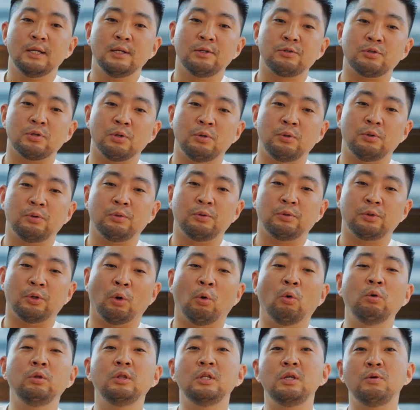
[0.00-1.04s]
So the
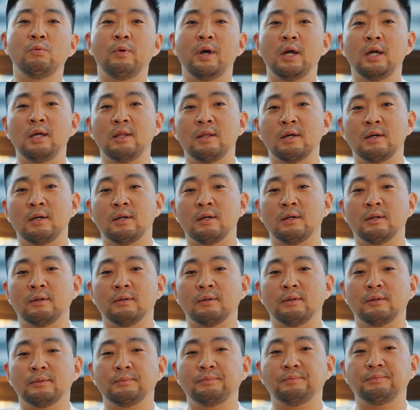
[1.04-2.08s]
only way
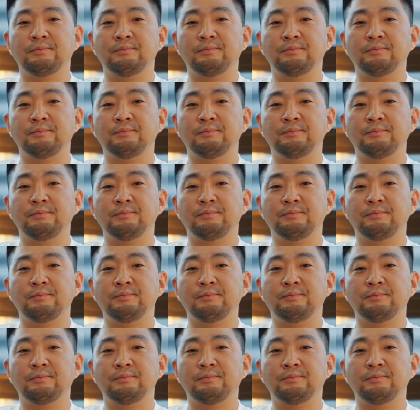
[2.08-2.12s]
the